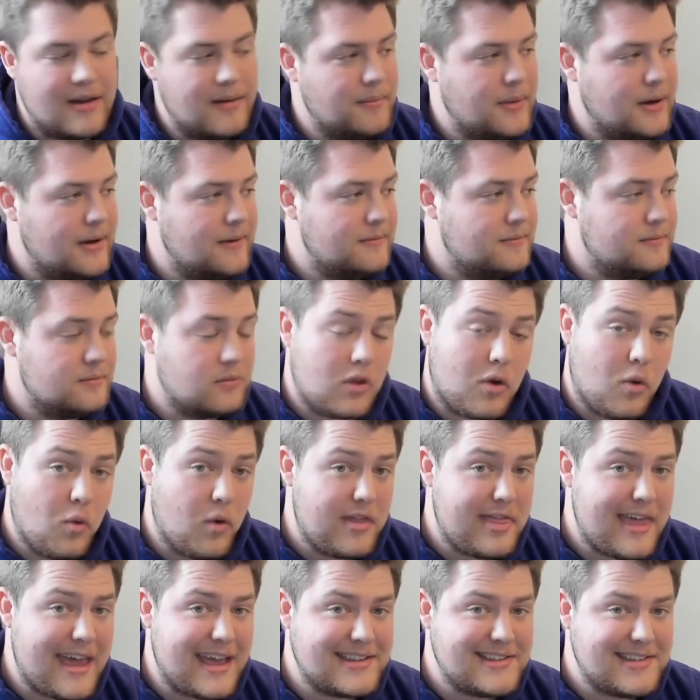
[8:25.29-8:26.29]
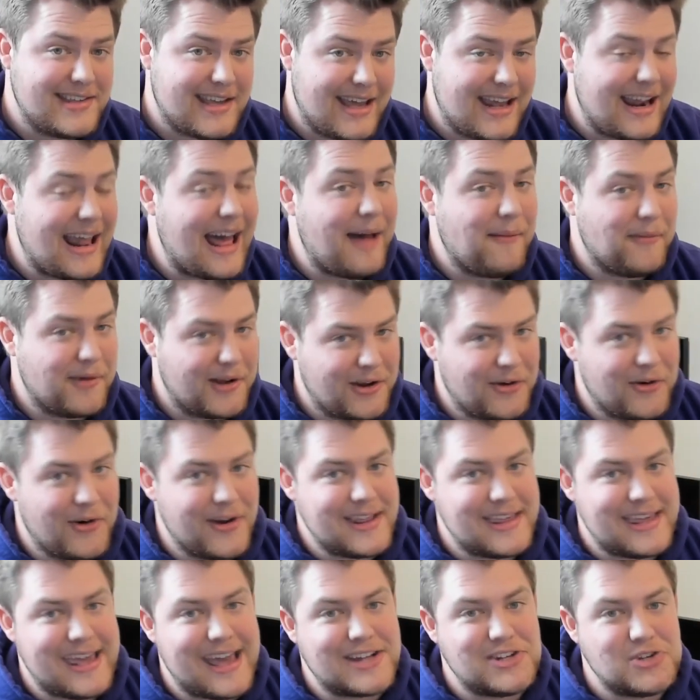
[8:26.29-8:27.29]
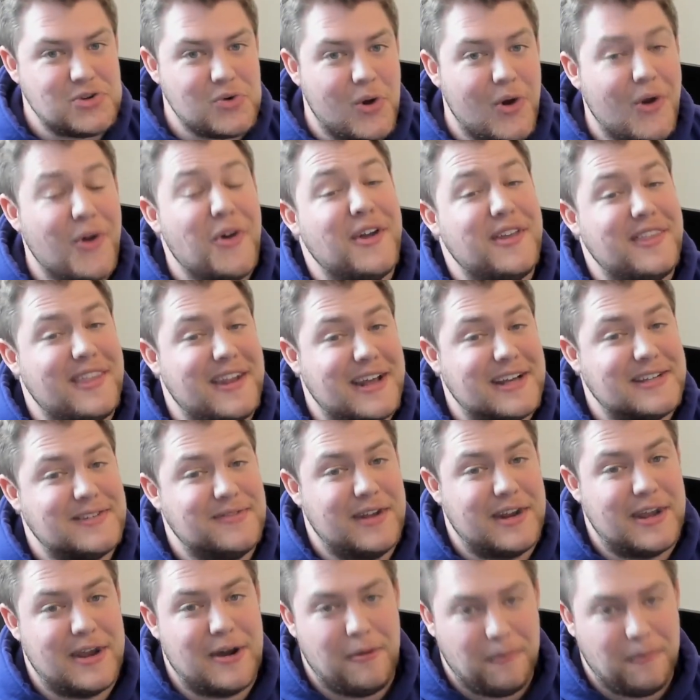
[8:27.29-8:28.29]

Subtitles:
But with that said, I'm going to go ahead and catch you all in the next video.